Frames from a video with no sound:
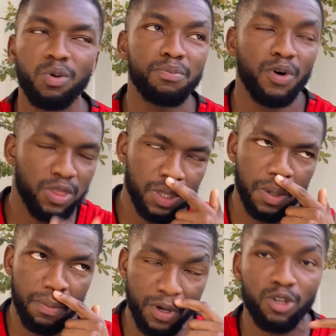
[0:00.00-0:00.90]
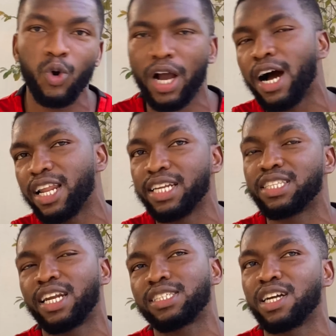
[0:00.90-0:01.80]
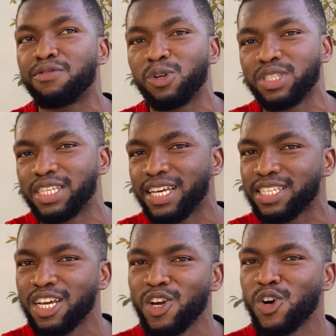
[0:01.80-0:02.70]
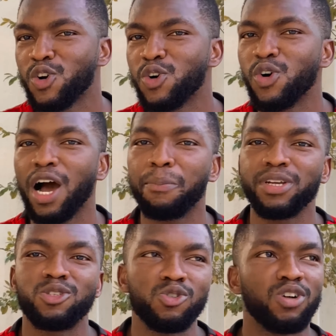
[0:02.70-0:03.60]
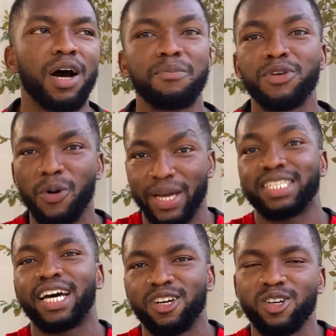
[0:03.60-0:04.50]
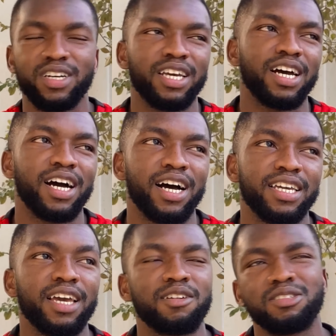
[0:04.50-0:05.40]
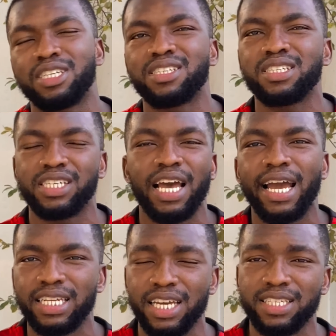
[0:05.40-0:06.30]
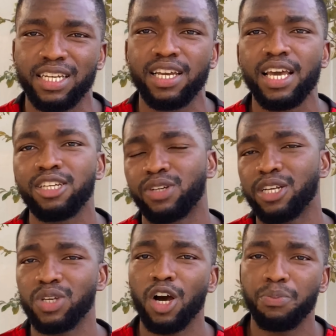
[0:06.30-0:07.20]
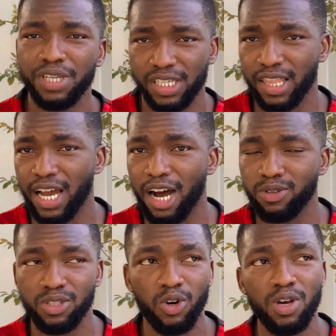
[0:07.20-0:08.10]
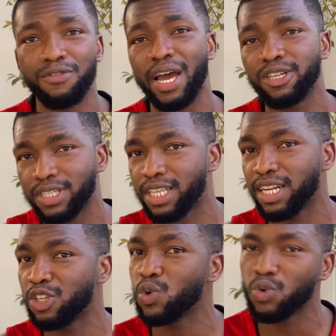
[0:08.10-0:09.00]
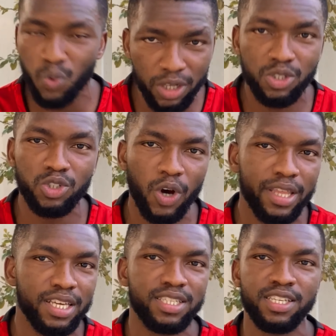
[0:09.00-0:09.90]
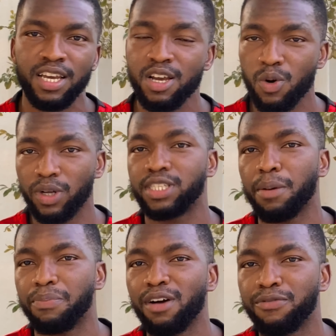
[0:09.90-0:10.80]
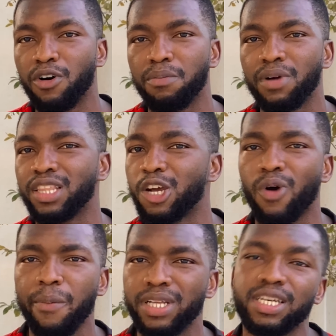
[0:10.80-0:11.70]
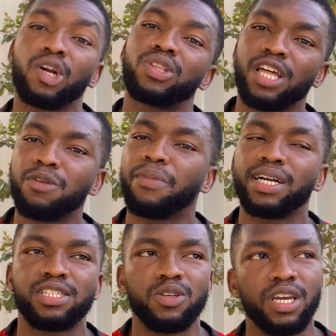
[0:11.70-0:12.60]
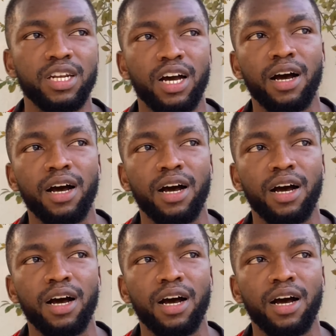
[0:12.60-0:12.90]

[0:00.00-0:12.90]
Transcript: both local and international volunteers who happen to be on my channel, and yeah, just share ideas and try to help each other out. So if you are interested and you would want to join this WhatsApp platform, the requirements are not that much. You can